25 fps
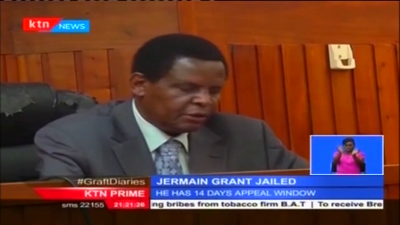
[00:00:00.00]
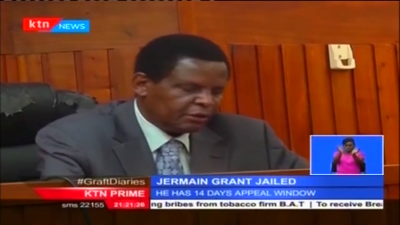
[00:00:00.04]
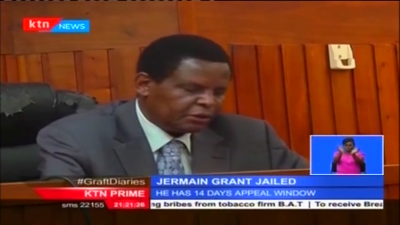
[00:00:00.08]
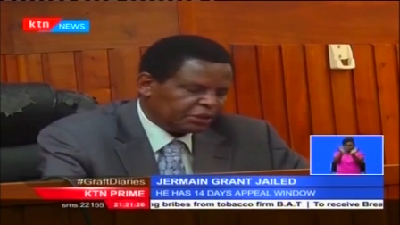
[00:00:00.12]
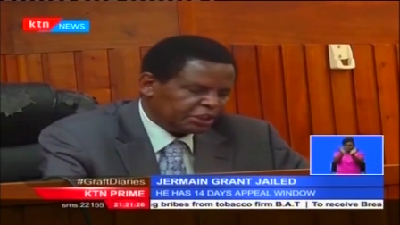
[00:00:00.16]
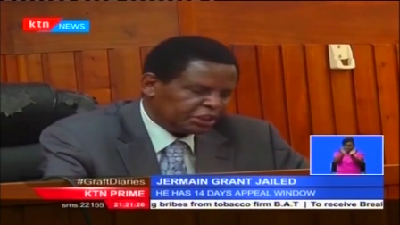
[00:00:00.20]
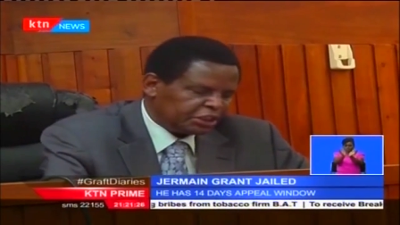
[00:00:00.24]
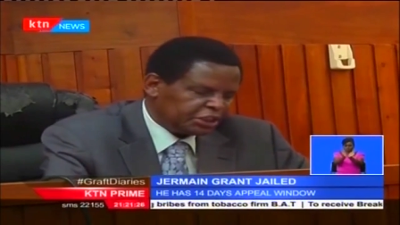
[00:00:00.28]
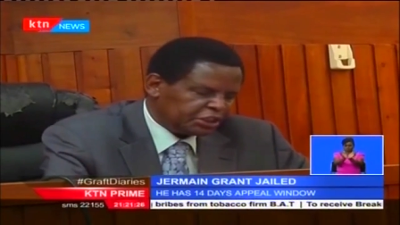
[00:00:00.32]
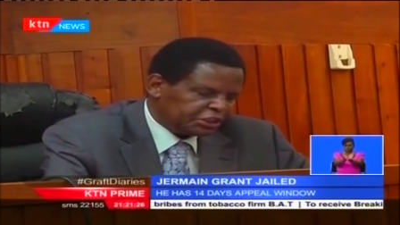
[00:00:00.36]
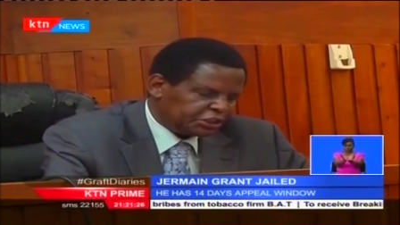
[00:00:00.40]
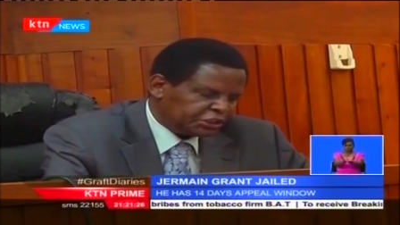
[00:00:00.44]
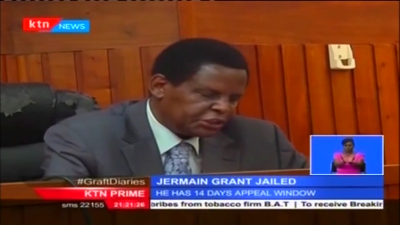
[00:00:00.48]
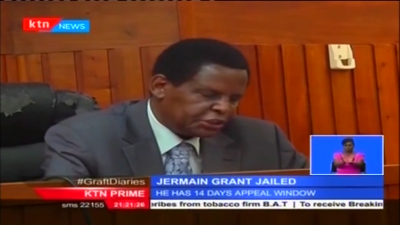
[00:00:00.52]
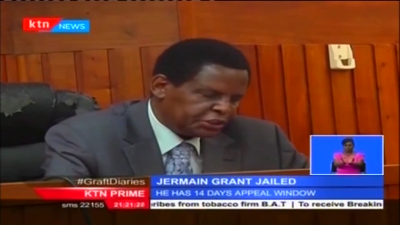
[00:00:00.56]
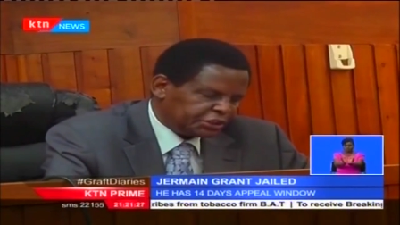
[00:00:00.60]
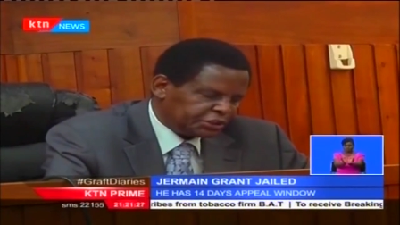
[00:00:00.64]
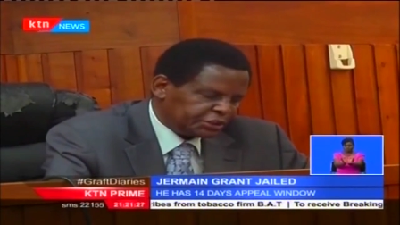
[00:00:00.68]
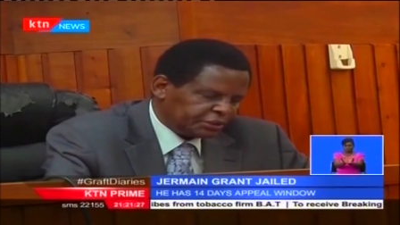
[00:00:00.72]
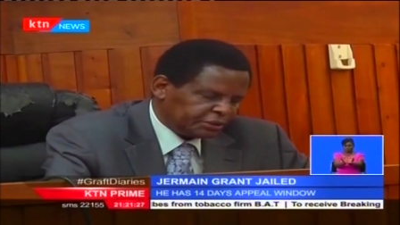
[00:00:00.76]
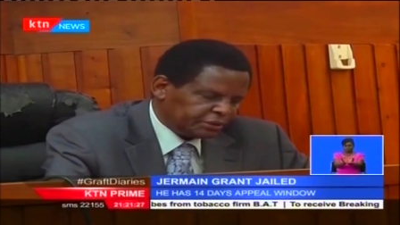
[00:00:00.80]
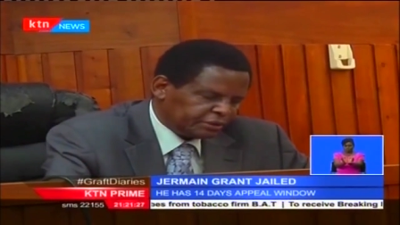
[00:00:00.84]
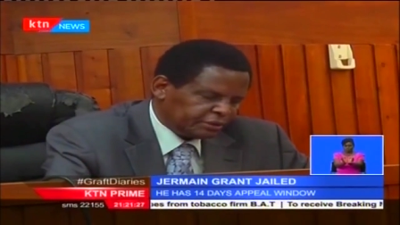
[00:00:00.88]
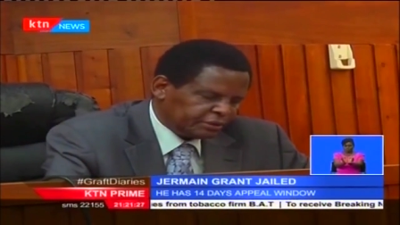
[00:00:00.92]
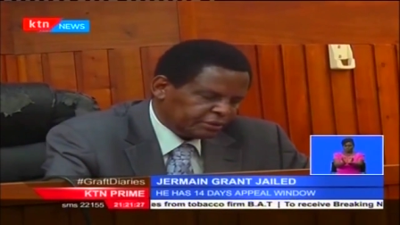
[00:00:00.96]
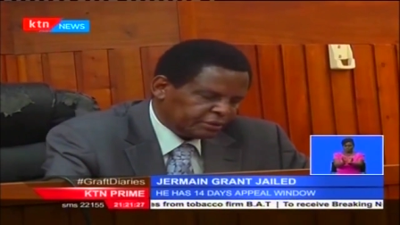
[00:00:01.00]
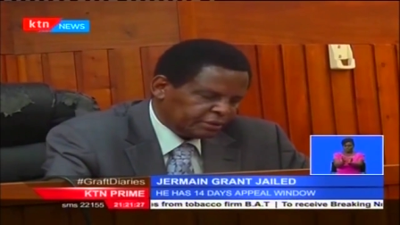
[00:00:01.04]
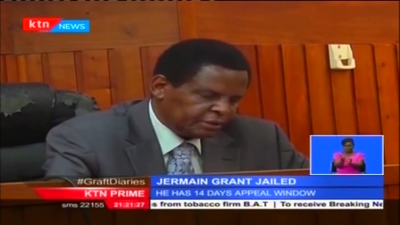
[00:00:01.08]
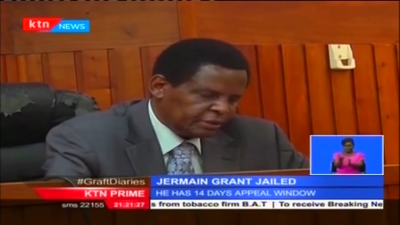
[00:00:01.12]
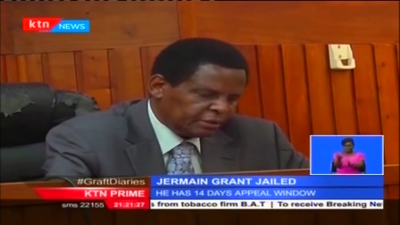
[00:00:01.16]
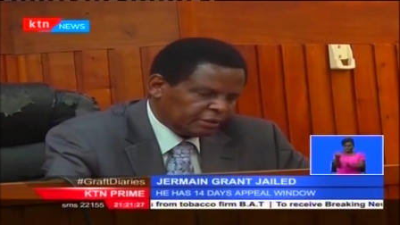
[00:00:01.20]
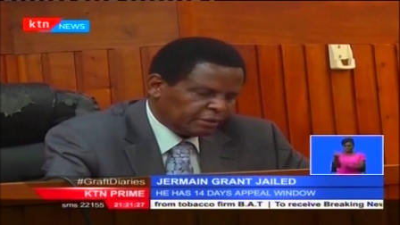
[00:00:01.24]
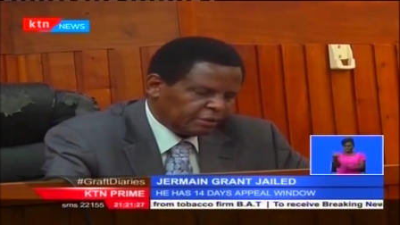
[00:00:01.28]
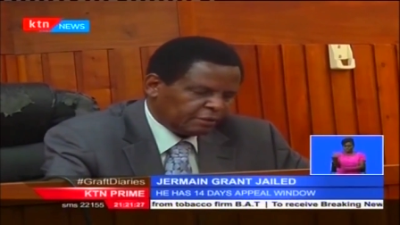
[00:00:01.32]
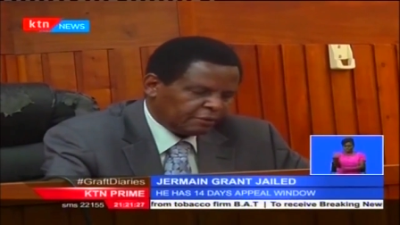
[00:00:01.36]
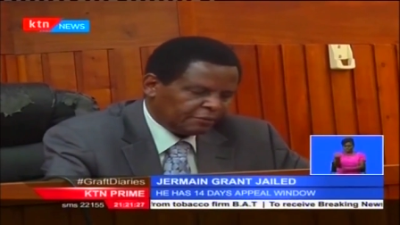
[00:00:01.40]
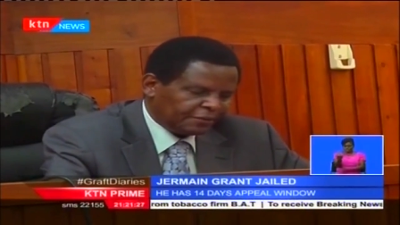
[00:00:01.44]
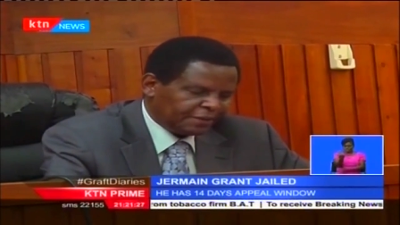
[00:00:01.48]
on each
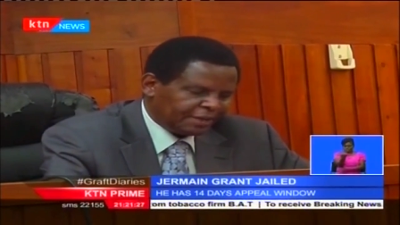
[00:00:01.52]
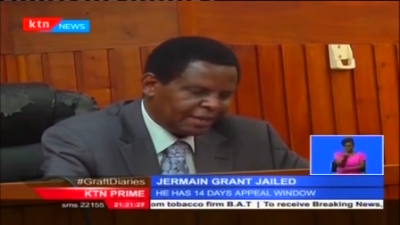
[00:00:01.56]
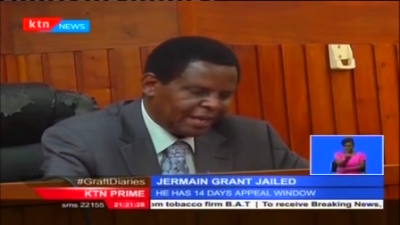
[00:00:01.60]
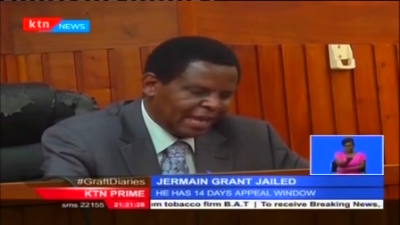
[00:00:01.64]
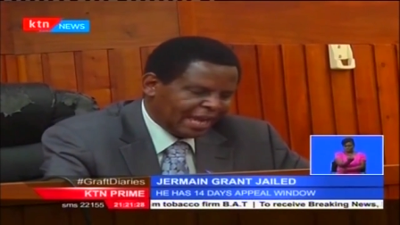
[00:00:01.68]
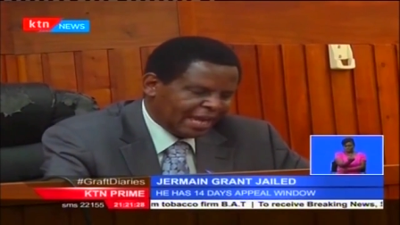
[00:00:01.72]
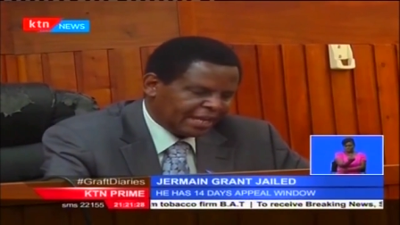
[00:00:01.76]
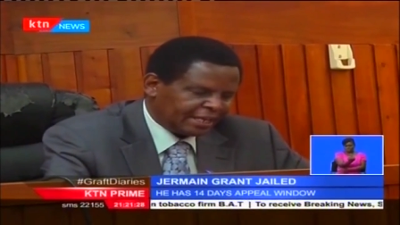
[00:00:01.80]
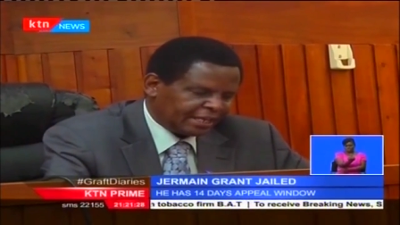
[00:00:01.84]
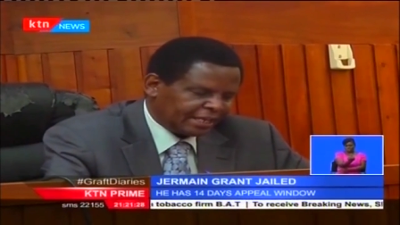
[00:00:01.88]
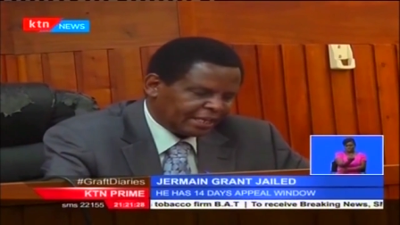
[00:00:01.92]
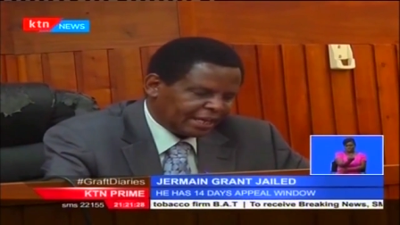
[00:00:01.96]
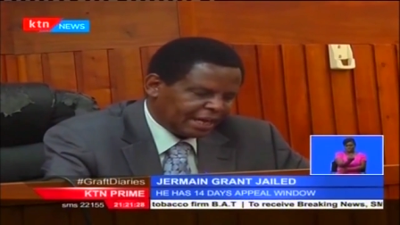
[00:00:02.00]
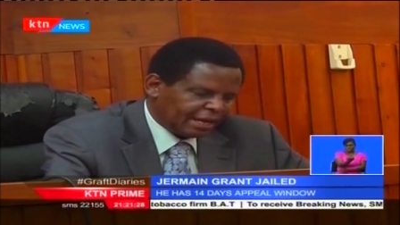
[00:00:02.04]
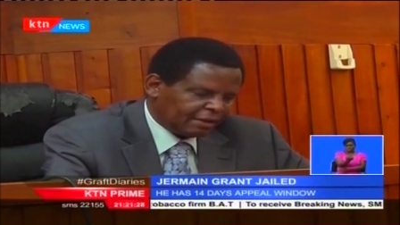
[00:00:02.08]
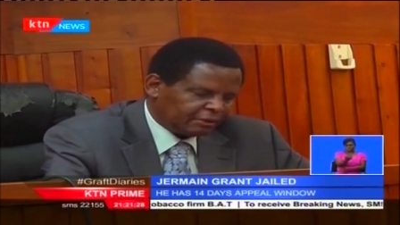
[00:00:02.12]
of the 9